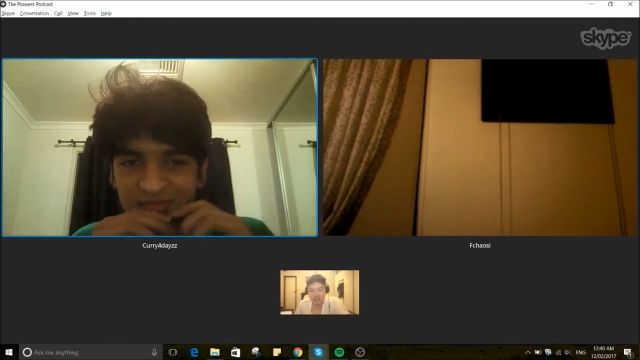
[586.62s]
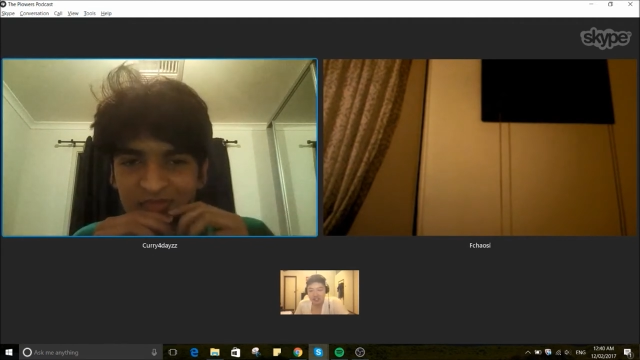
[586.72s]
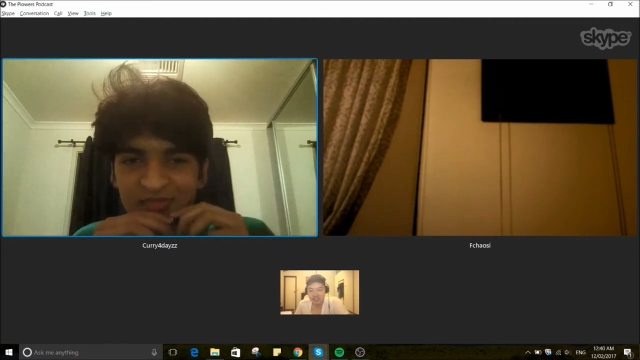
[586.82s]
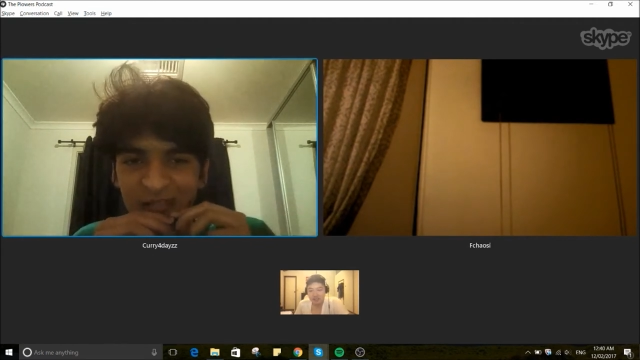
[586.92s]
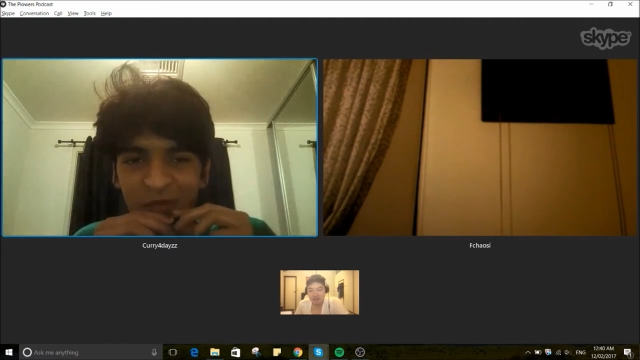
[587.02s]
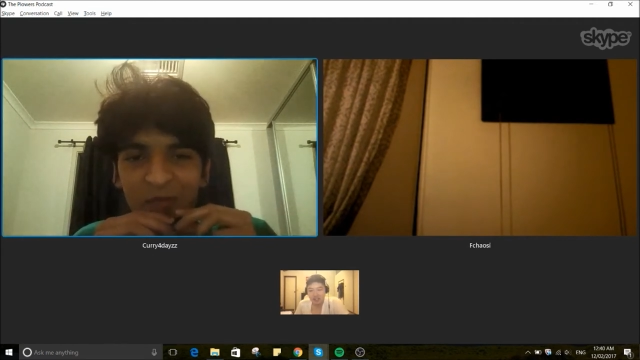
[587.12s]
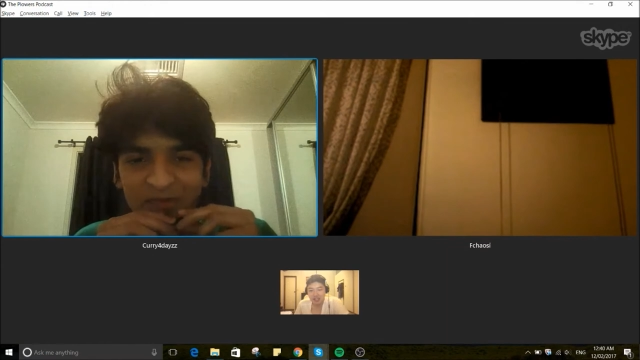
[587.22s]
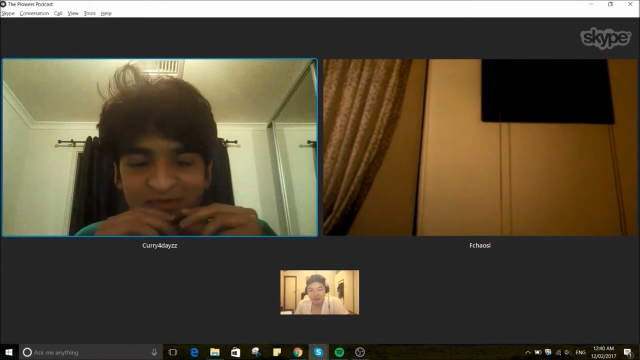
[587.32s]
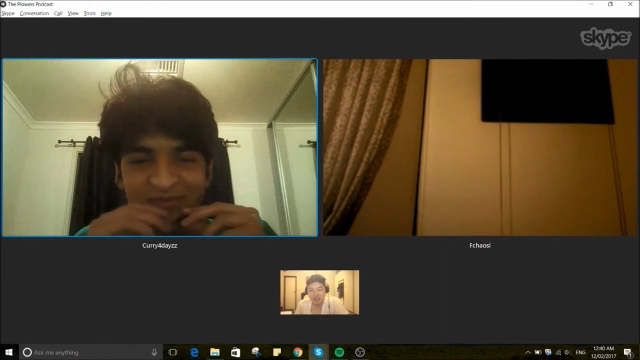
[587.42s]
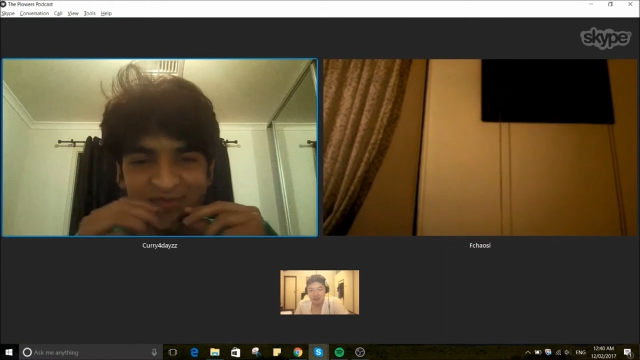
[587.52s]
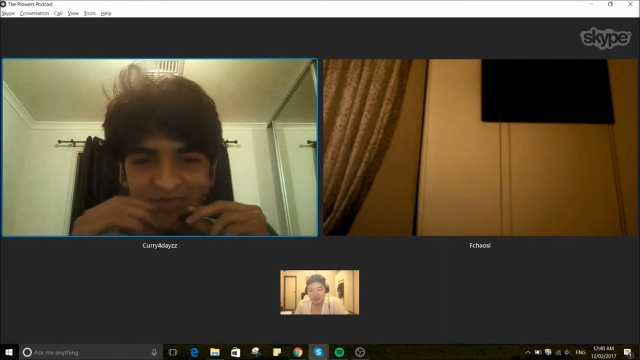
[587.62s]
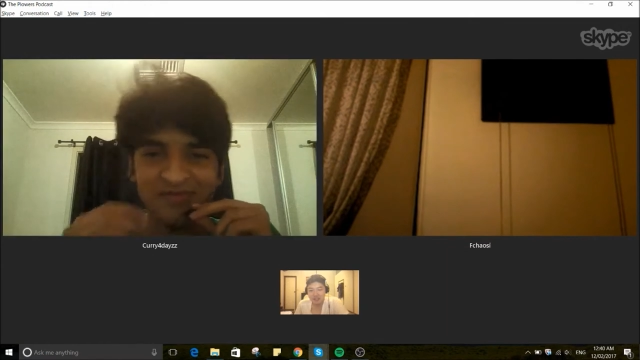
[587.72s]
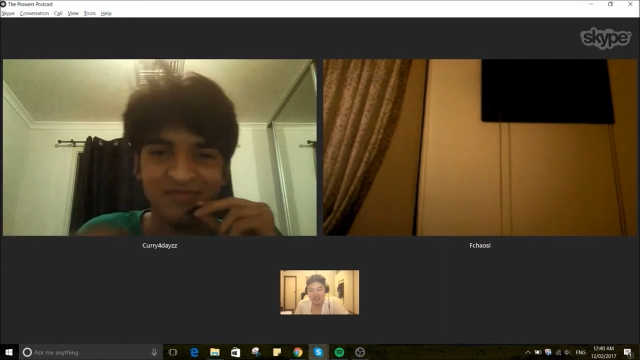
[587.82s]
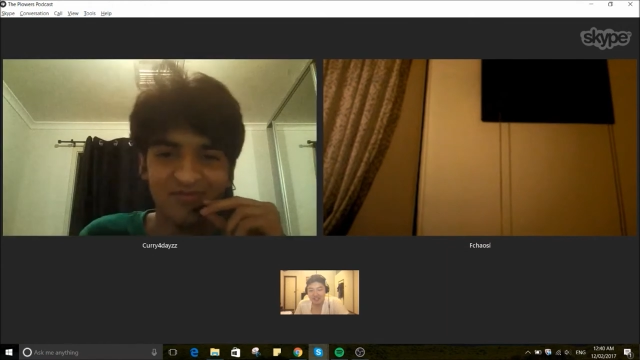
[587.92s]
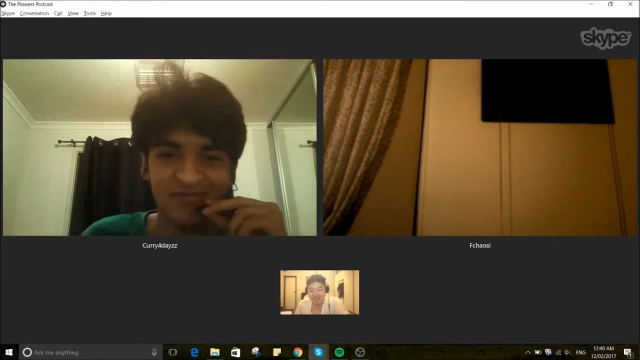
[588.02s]
But having some issues
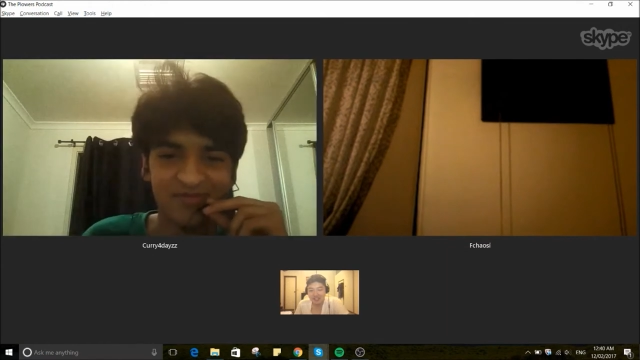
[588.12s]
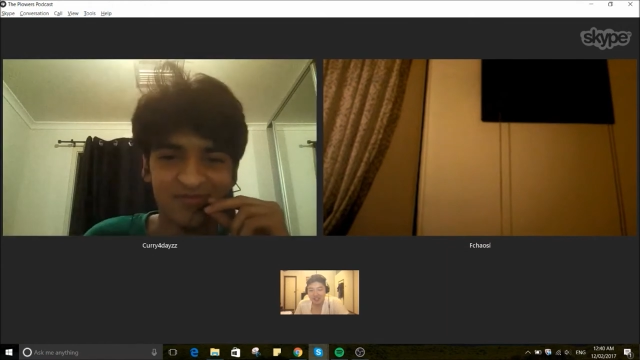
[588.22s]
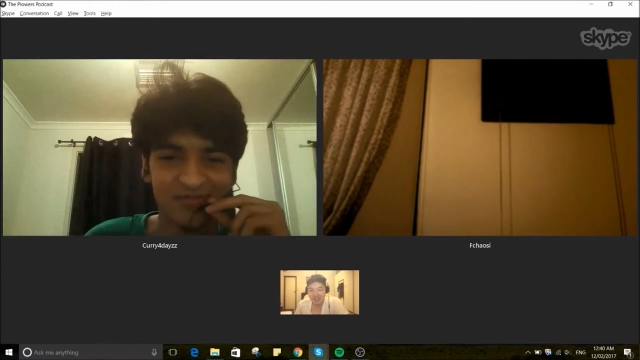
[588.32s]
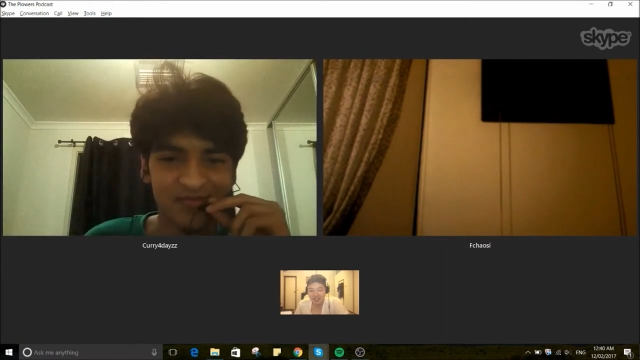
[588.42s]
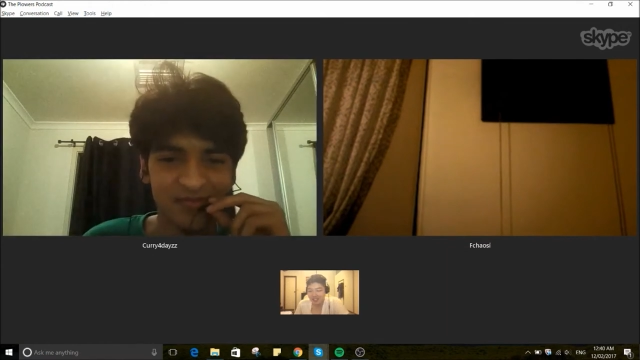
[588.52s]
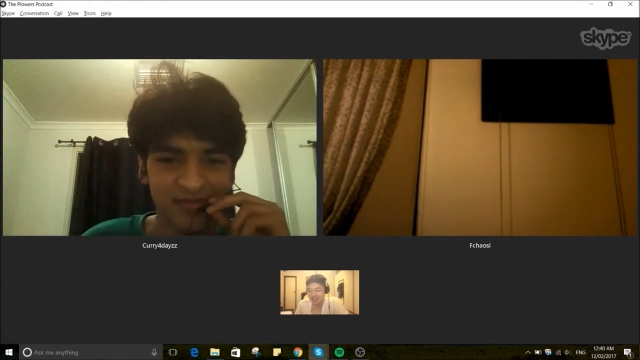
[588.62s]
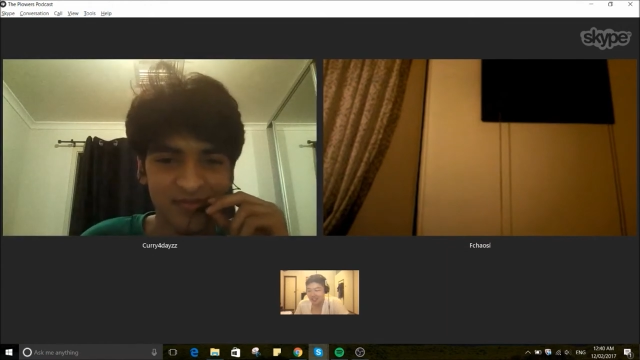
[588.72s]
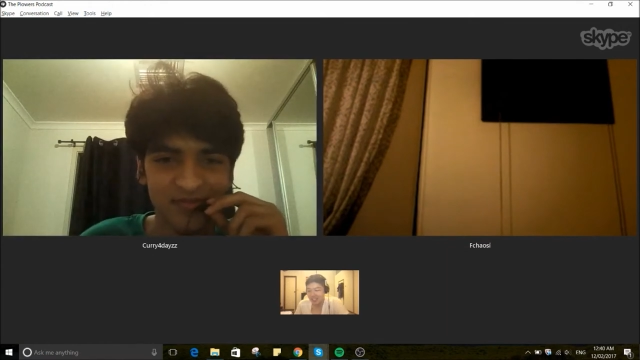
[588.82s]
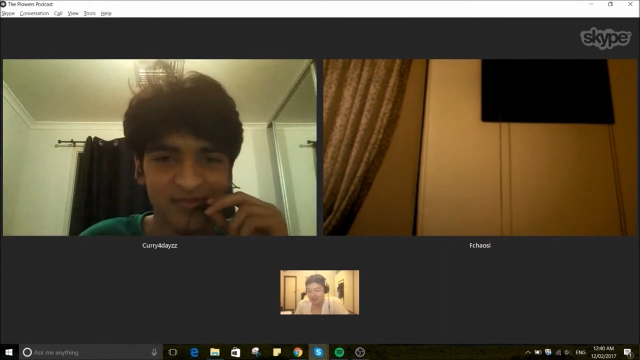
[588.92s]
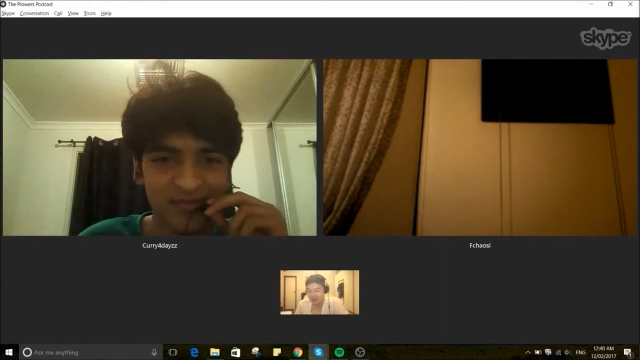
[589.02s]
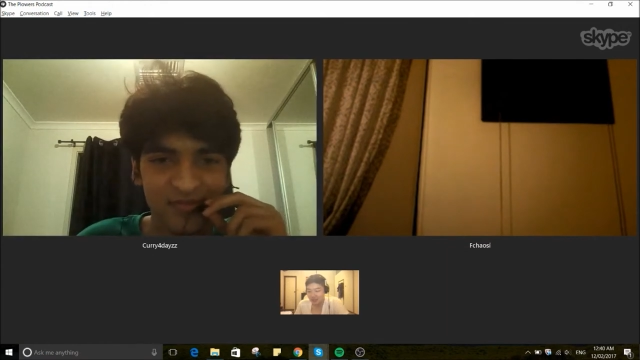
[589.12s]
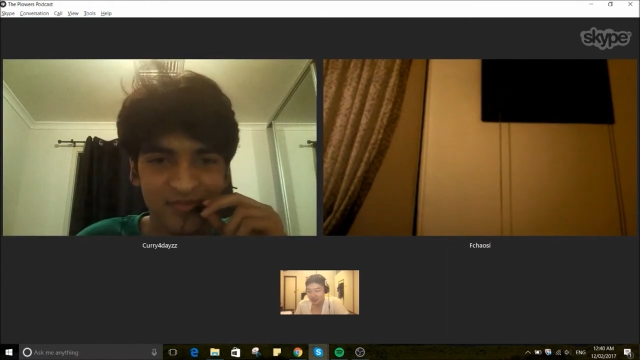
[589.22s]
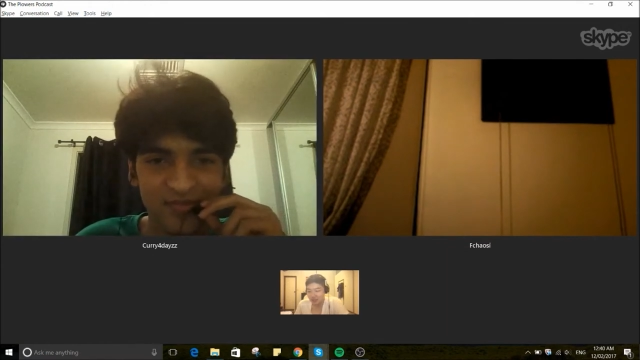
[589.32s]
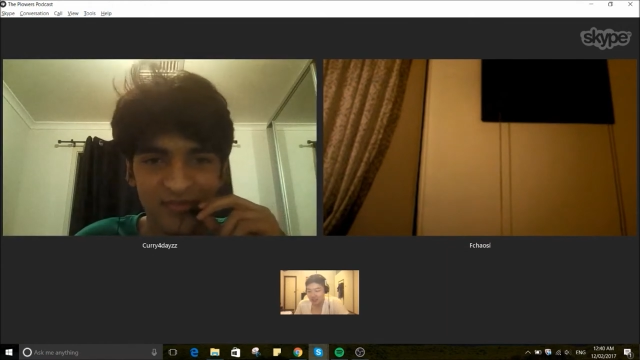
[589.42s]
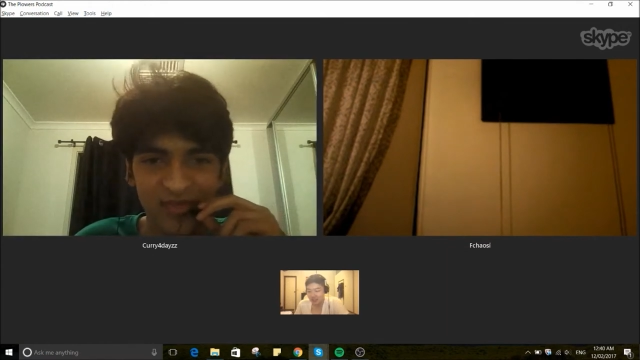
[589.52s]
logging into the game, which
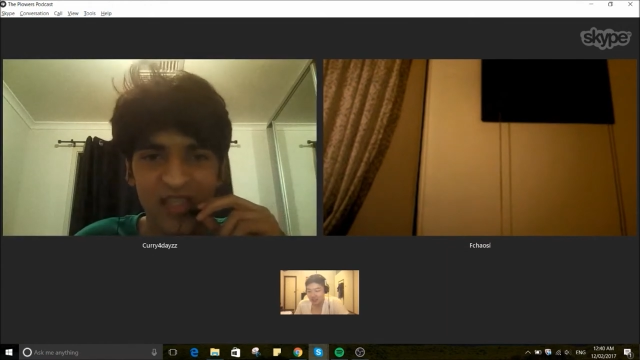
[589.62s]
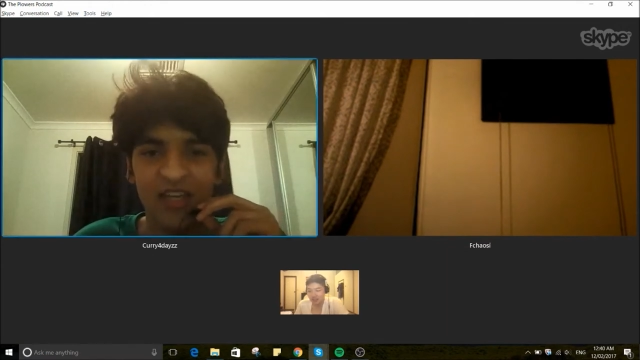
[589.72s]
is quite